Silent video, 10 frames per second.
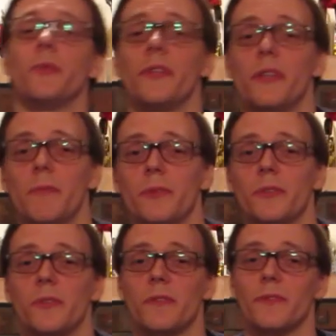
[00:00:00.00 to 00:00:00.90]
another
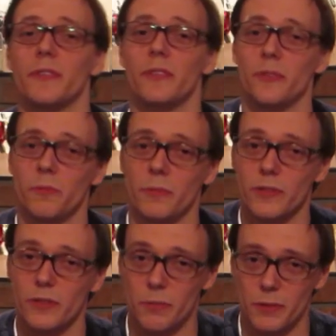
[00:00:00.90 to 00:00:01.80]
episode of the Super
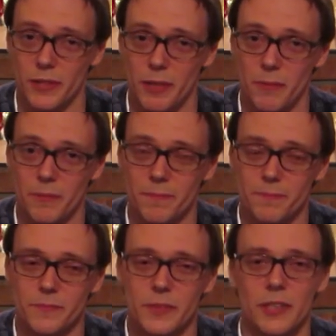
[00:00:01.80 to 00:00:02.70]
Sleepy Gamer.
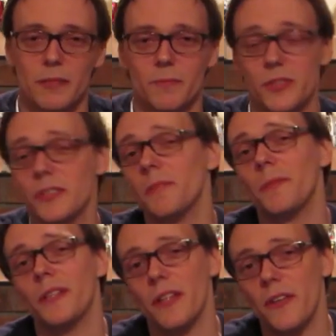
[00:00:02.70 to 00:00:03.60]
This is going to
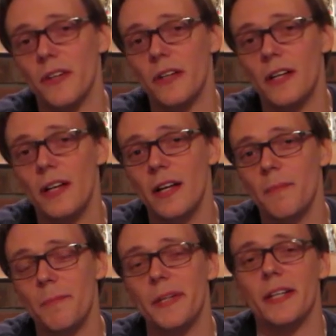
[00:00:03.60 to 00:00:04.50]
be another
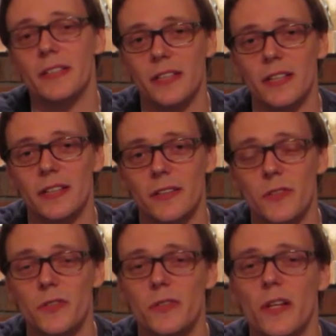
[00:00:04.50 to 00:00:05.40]
PSA. This
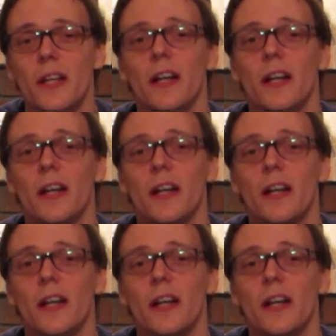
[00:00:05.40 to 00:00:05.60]
is